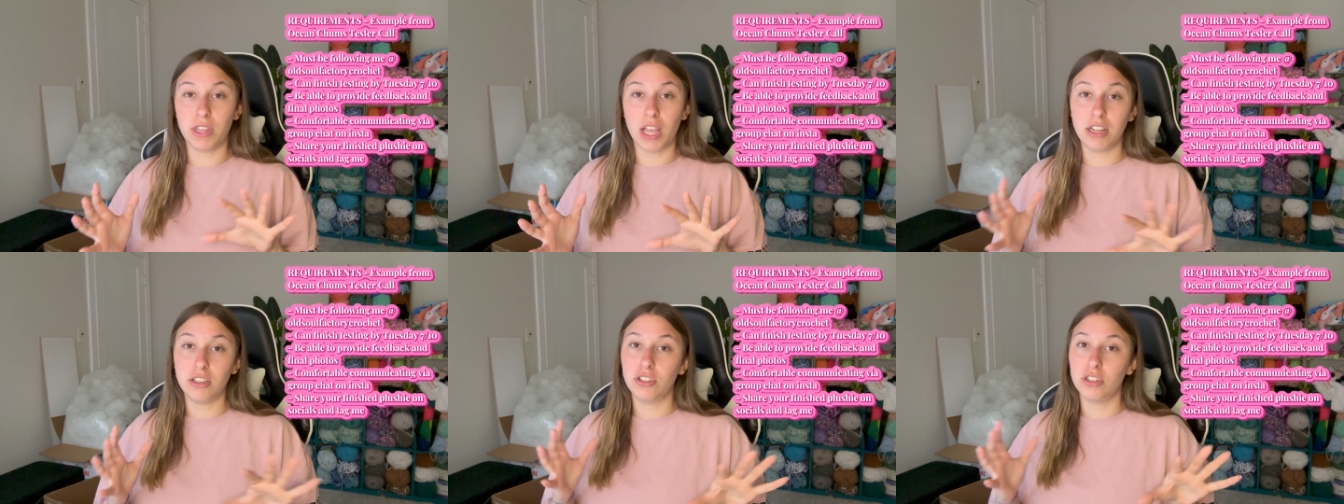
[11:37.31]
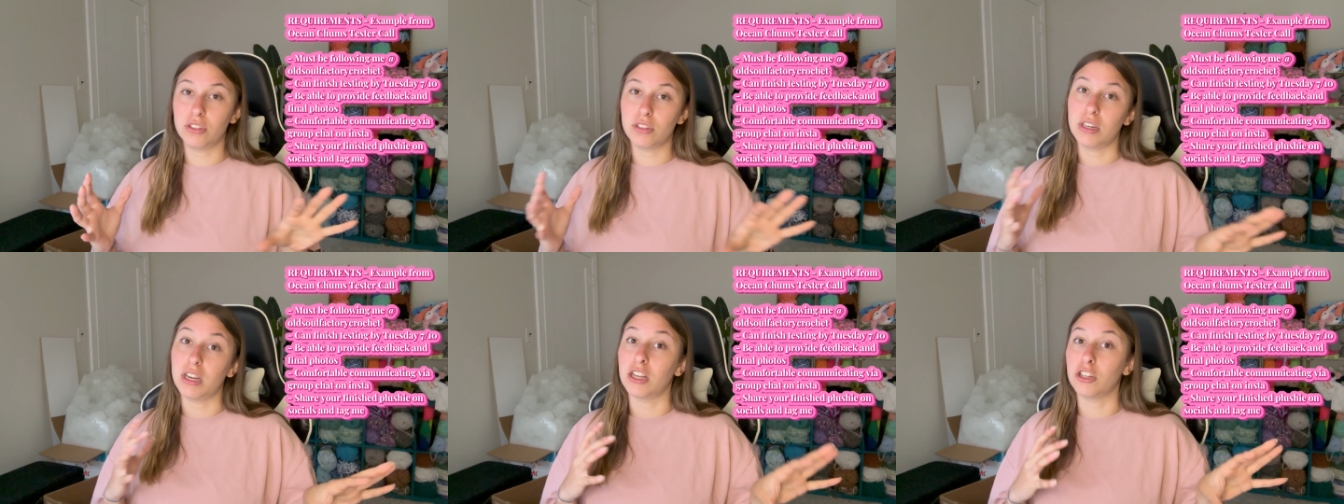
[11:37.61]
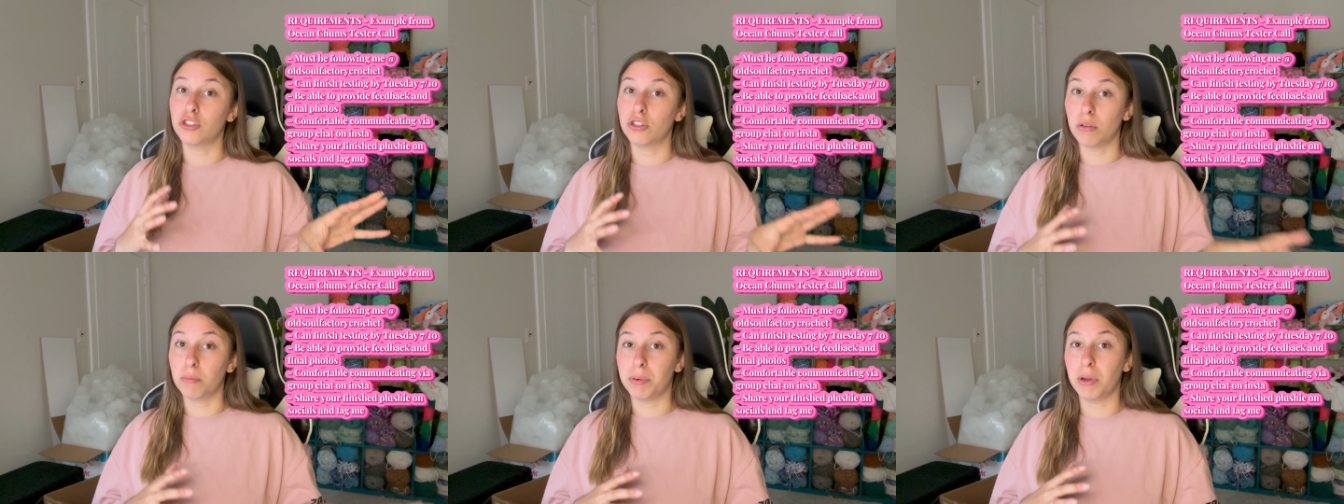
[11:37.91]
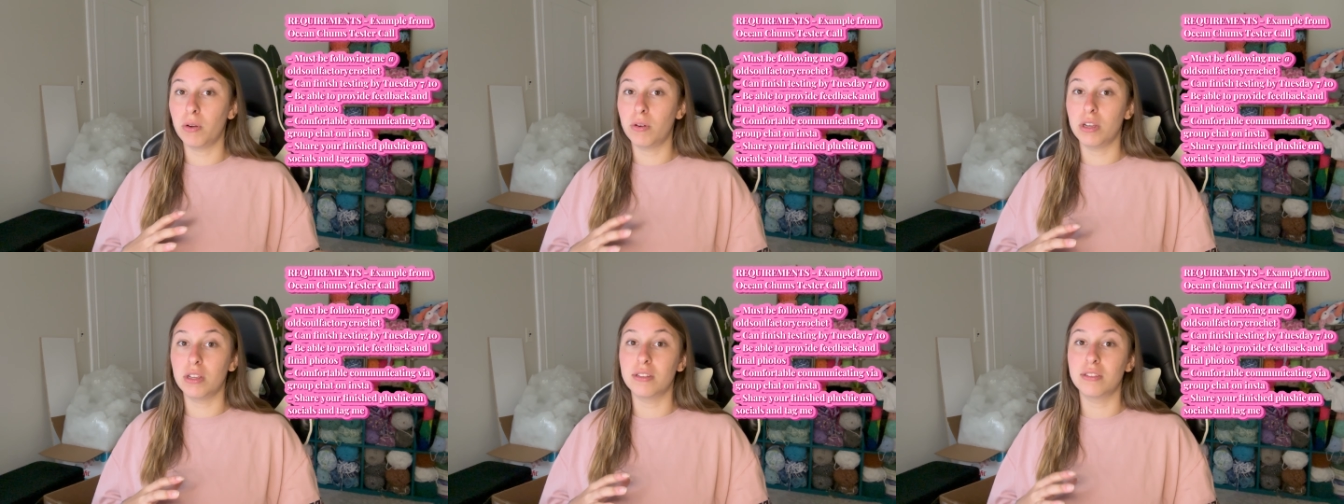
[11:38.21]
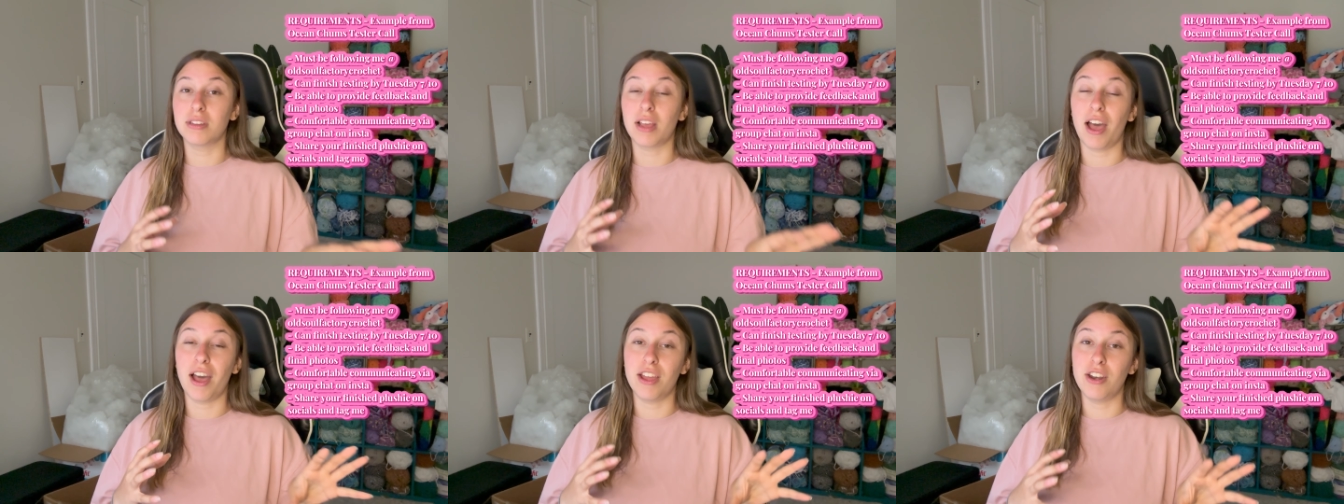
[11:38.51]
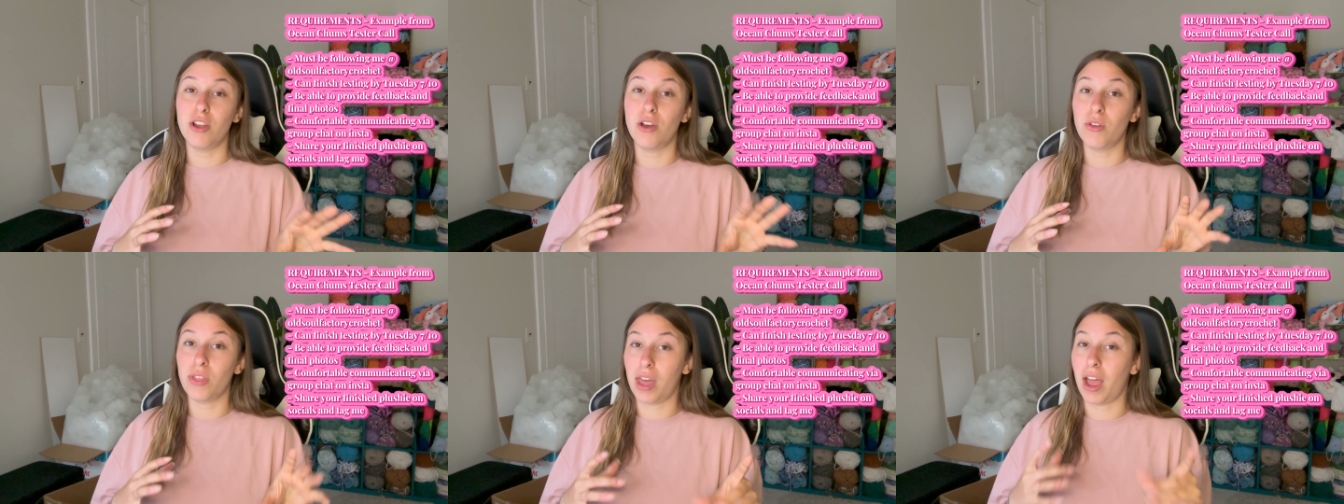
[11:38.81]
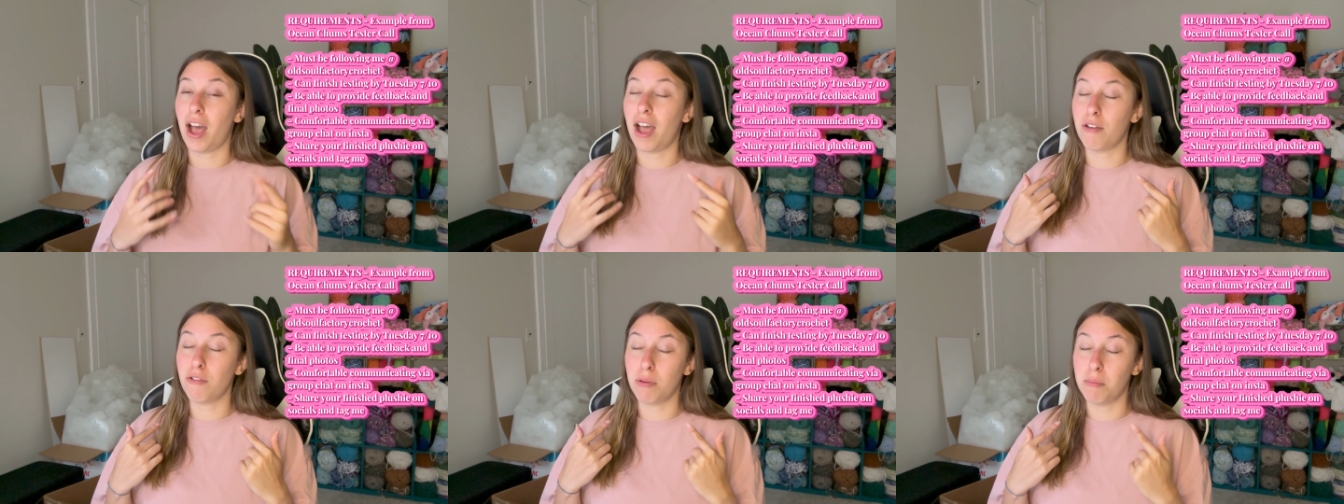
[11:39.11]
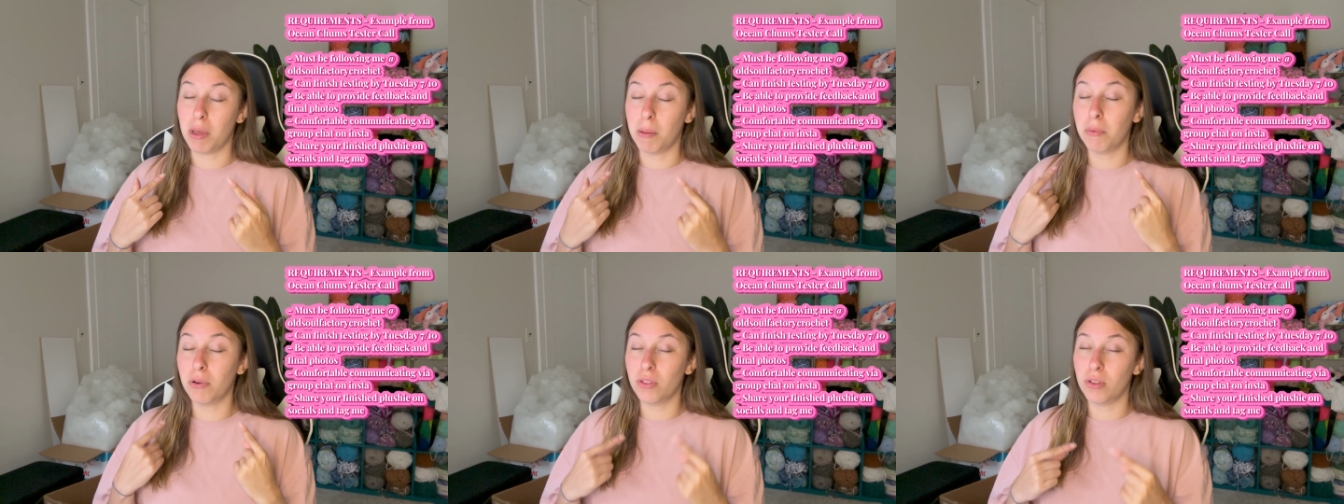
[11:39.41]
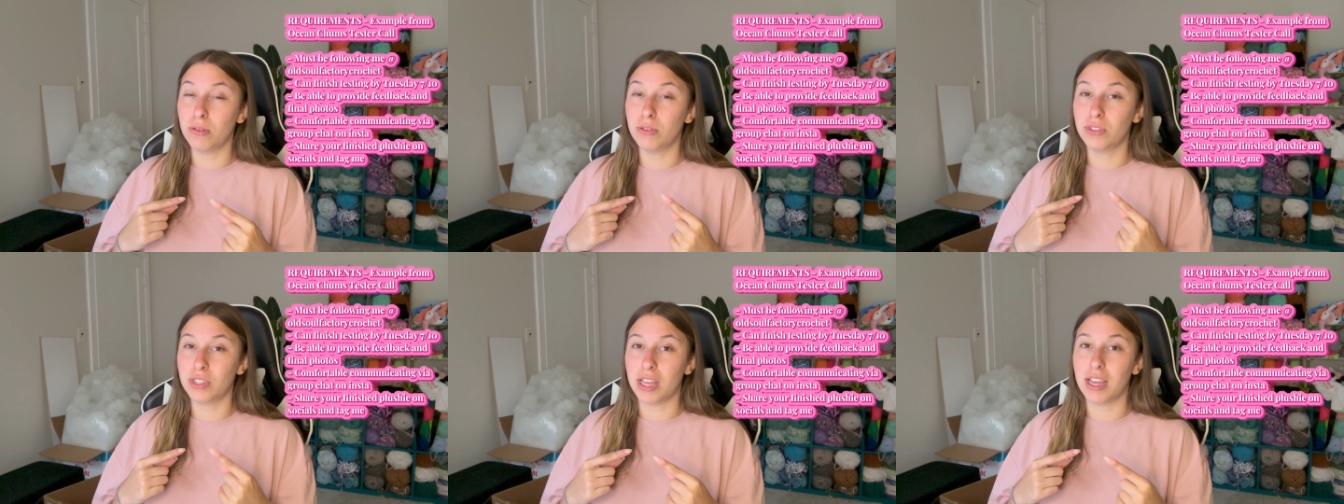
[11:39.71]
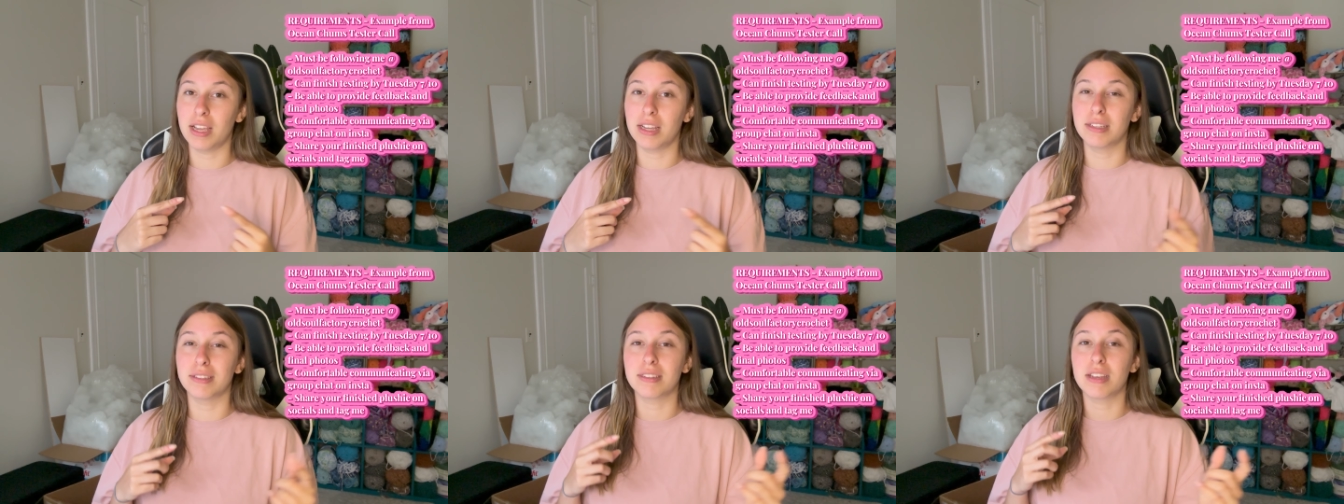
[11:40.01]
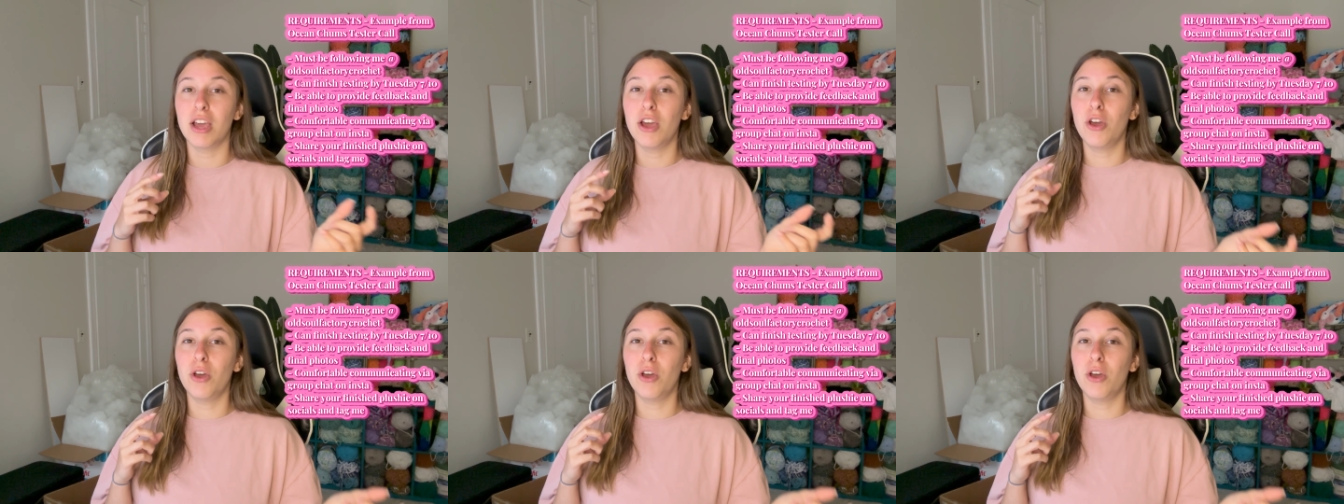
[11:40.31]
That's just an extra bonus. I know that I remember those things